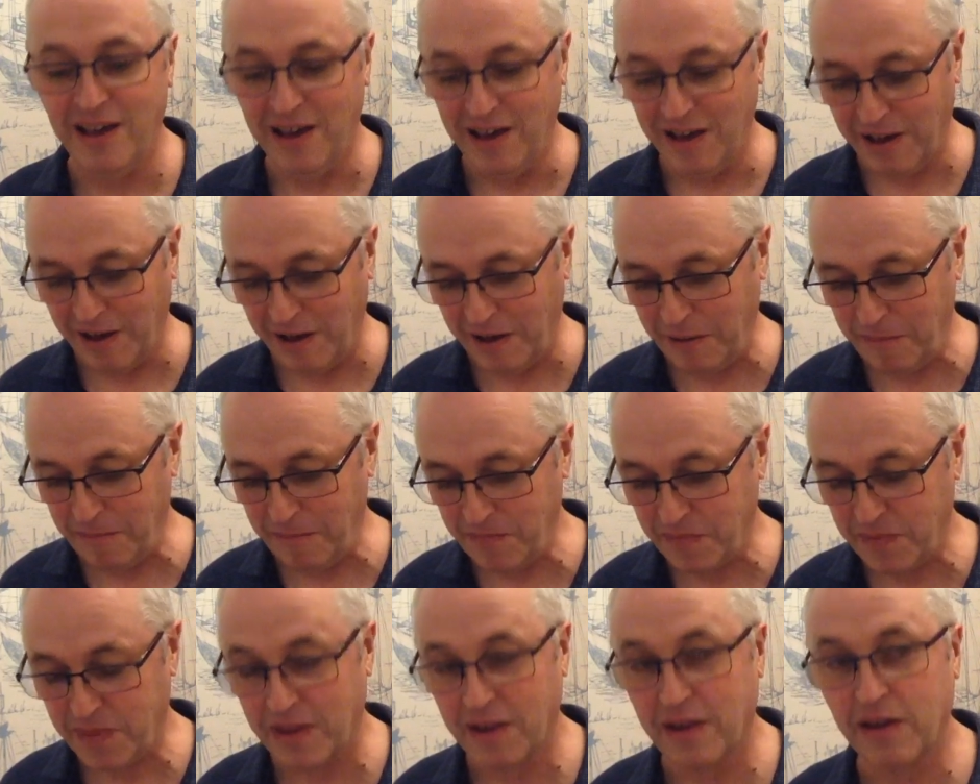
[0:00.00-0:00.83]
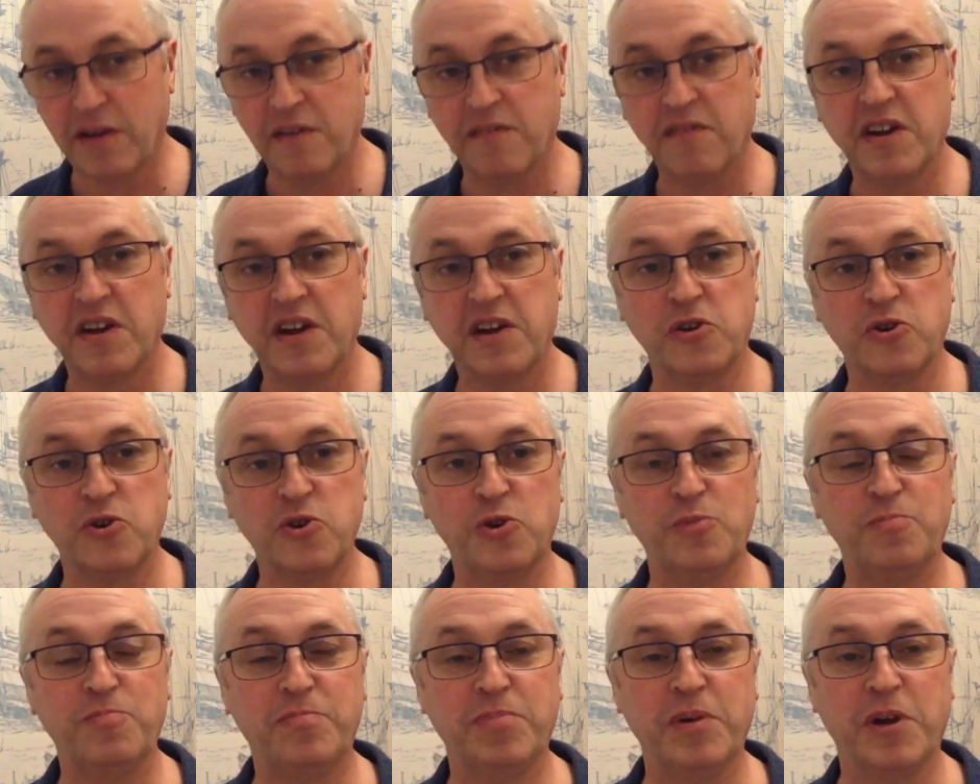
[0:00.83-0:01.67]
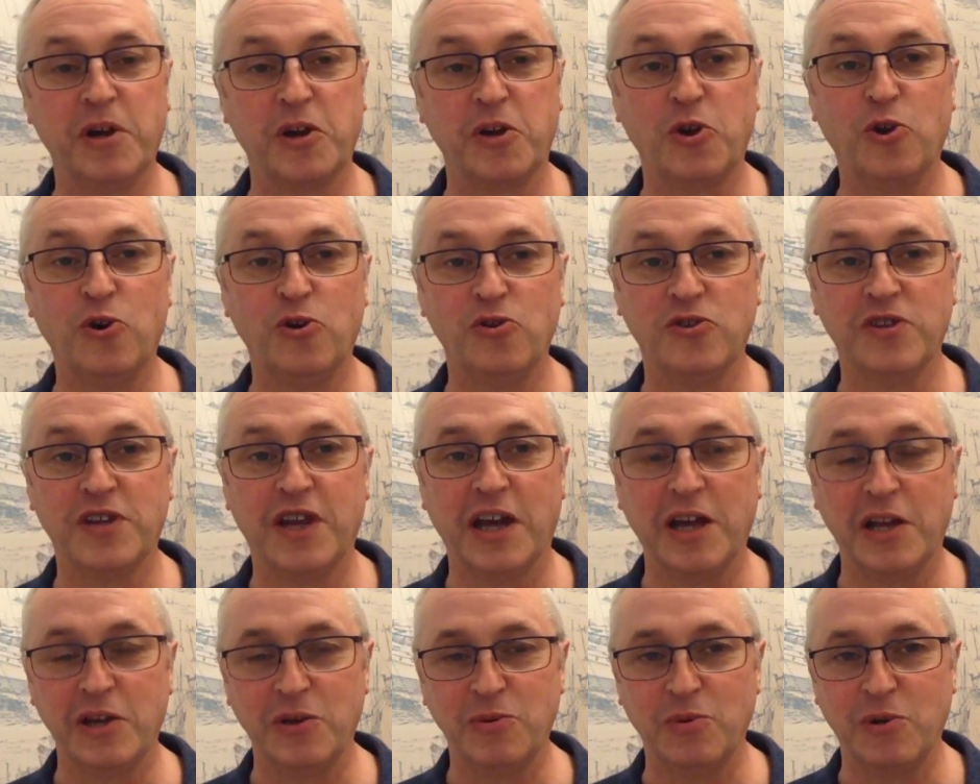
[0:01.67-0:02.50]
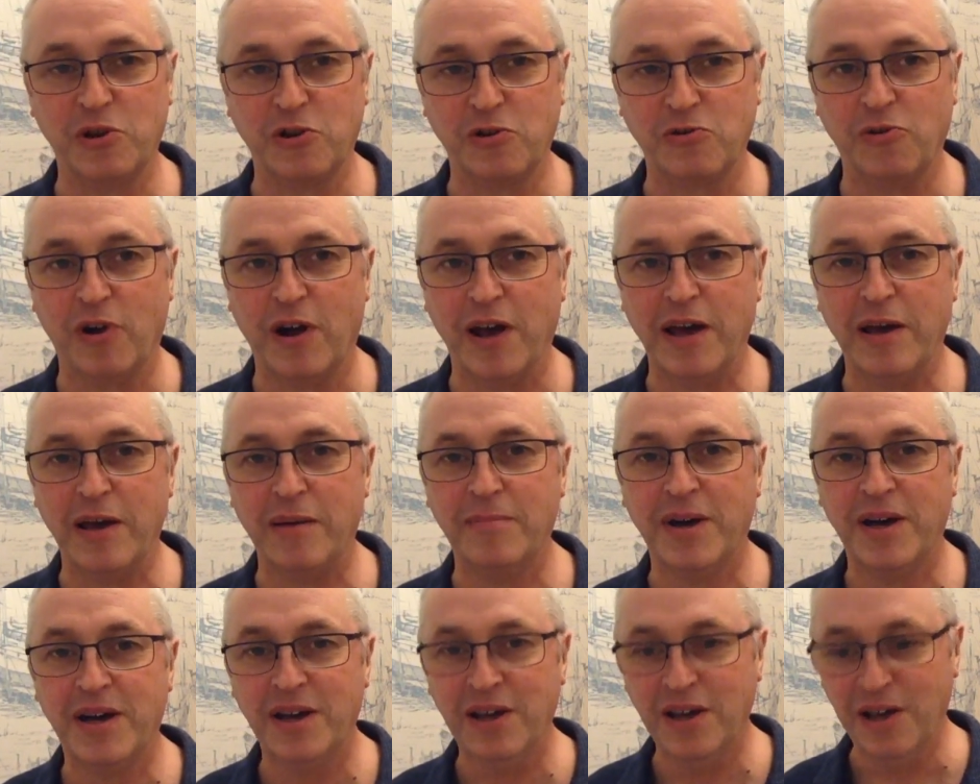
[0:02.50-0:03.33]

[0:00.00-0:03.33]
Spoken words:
I've had a good bit of contact with Graham